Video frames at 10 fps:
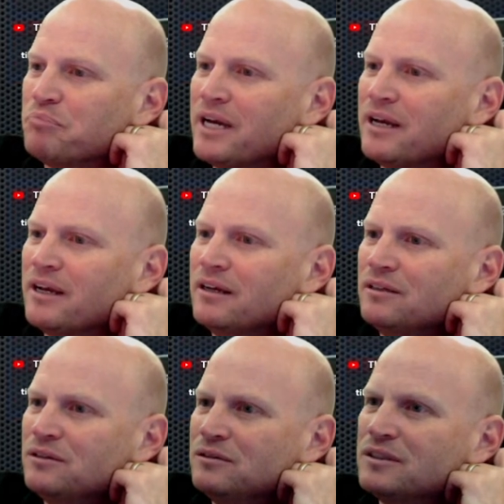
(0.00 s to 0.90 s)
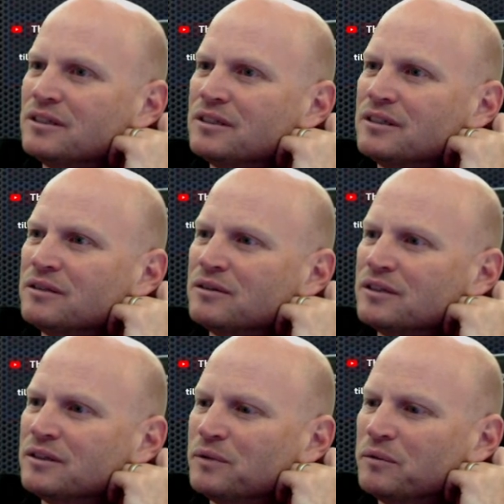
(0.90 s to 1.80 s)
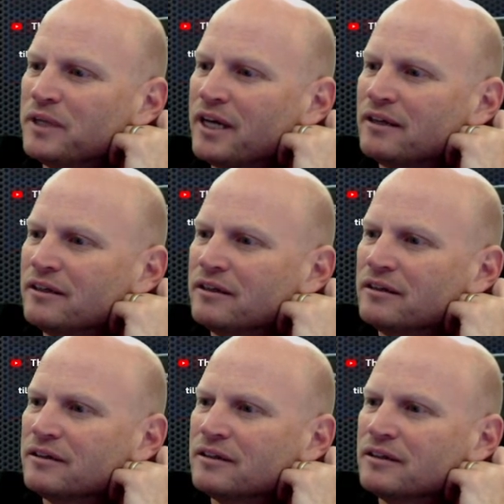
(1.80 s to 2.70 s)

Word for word: about. Wait, what do we got in here?